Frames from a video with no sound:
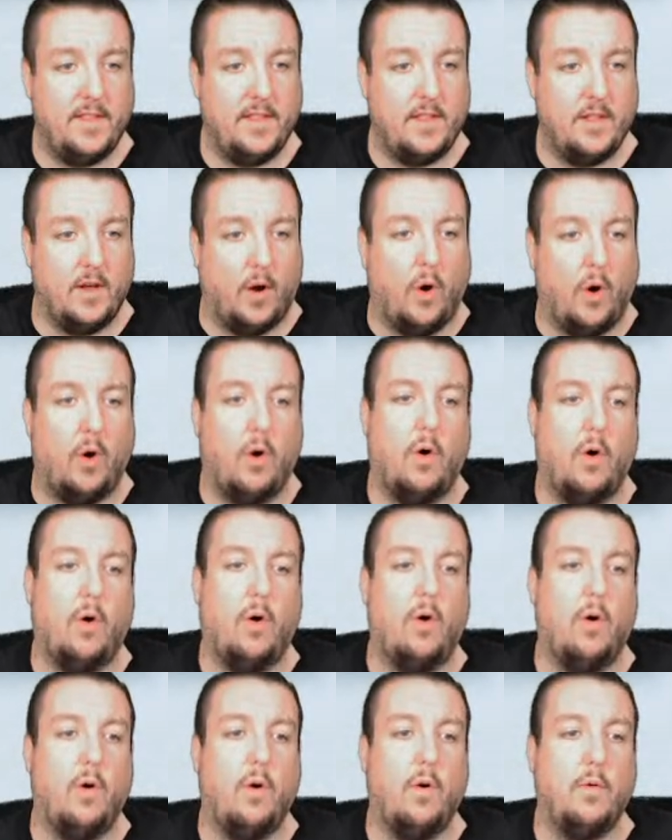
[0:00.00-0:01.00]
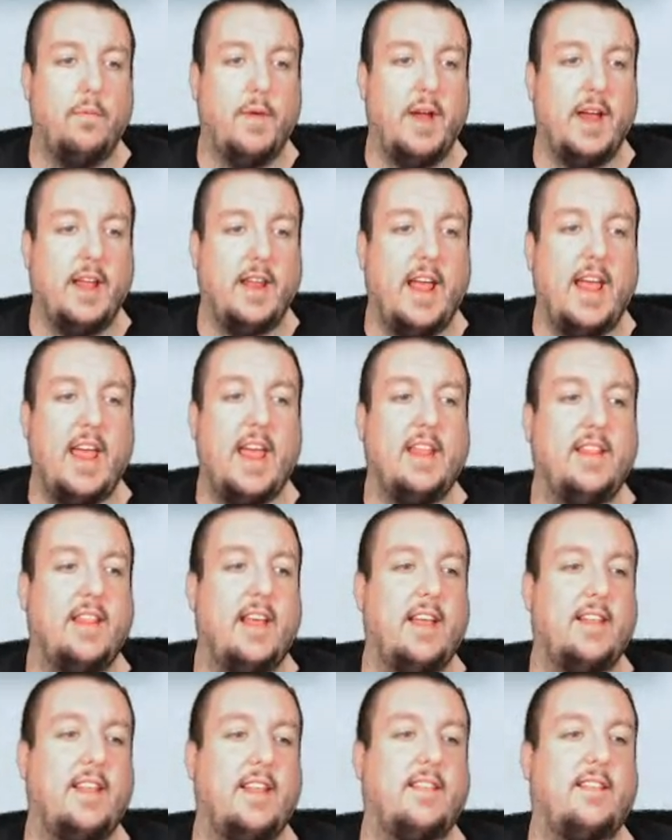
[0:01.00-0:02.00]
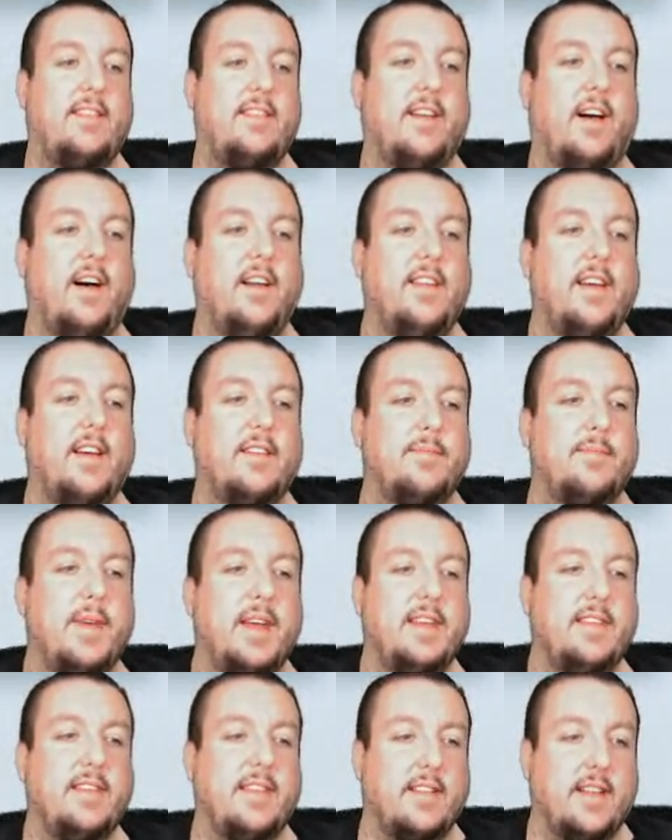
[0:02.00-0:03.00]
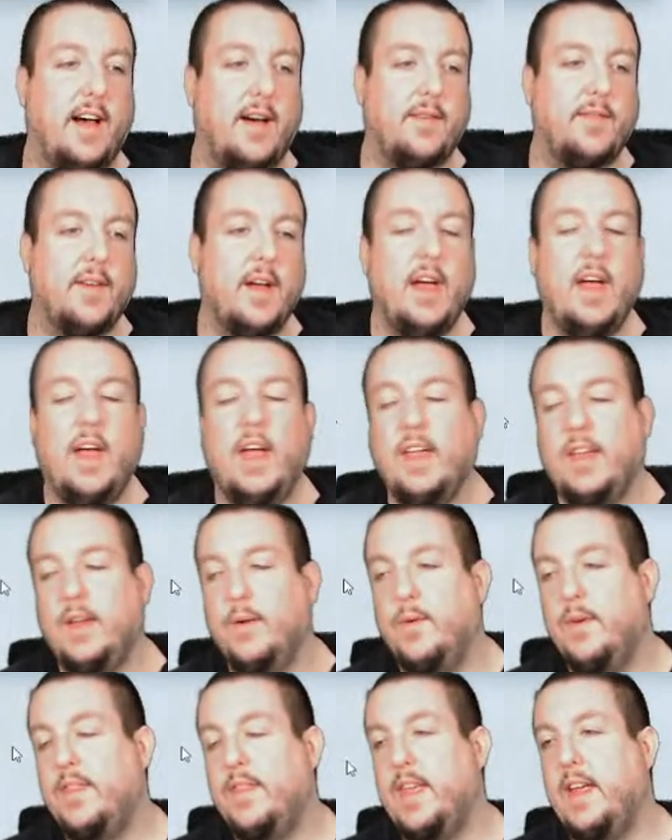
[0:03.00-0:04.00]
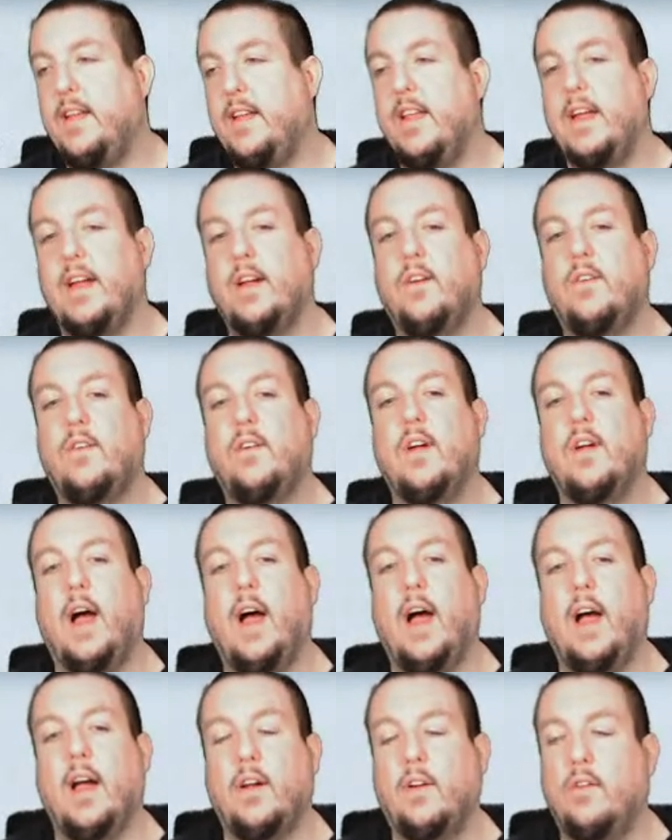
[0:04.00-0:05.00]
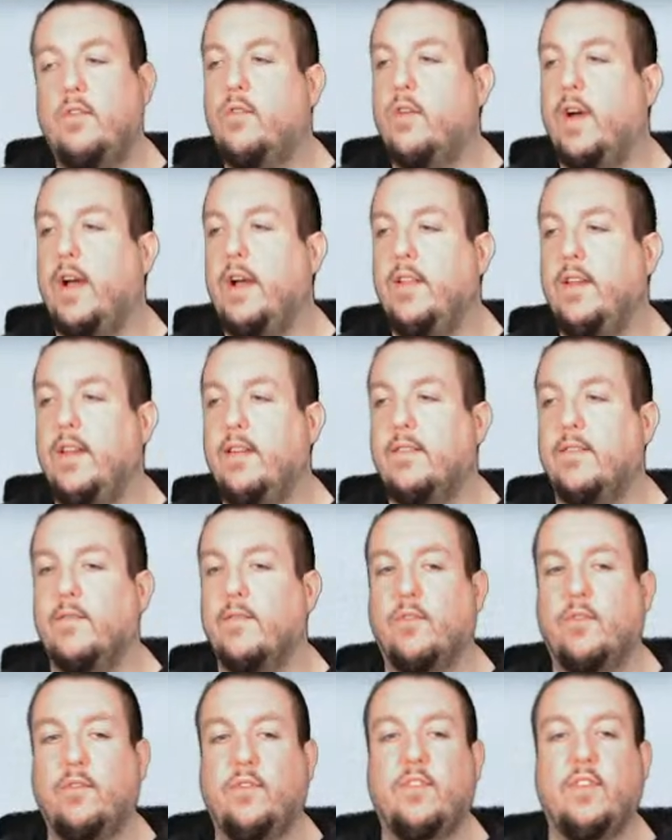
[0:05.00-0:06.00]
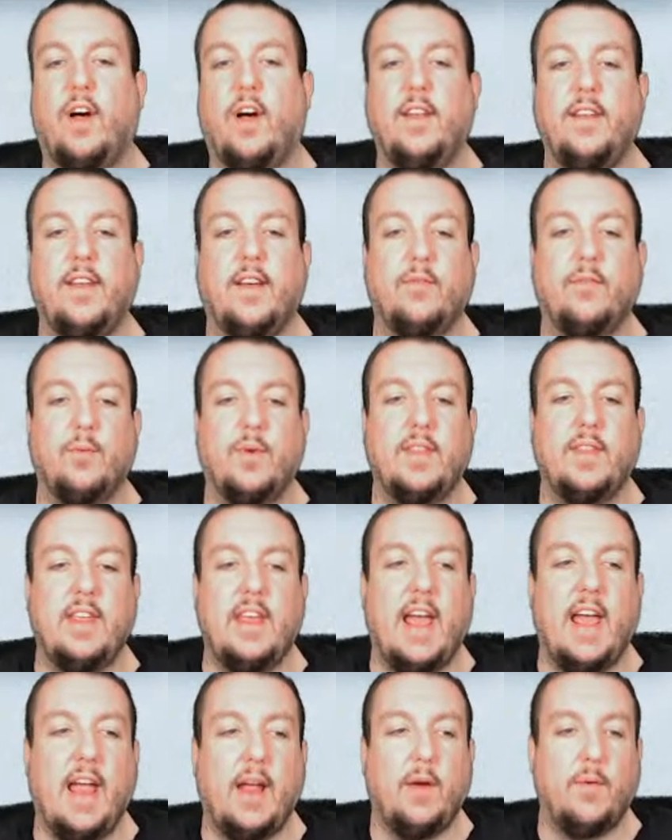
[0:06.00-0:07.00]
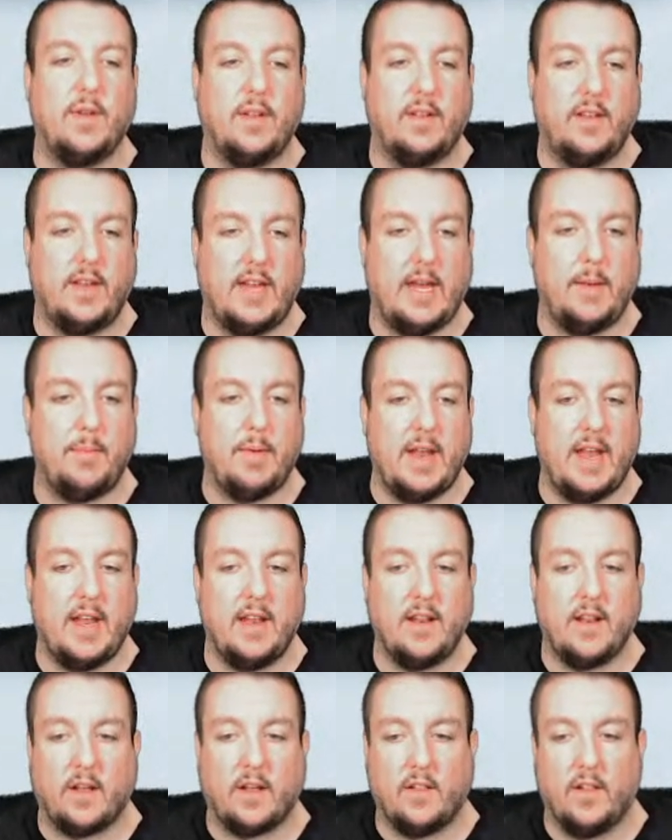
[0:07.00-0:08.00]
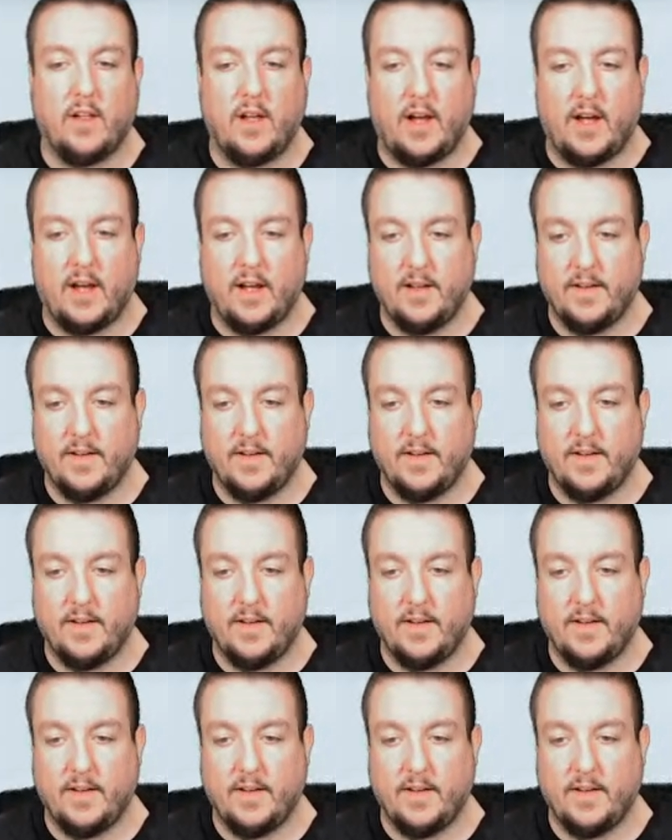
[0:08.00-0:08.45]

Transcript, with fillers: Oh man, that, that that sawdust makes it tough. You would think like uh, cradling some sawdust with the egg would keep it in the claw.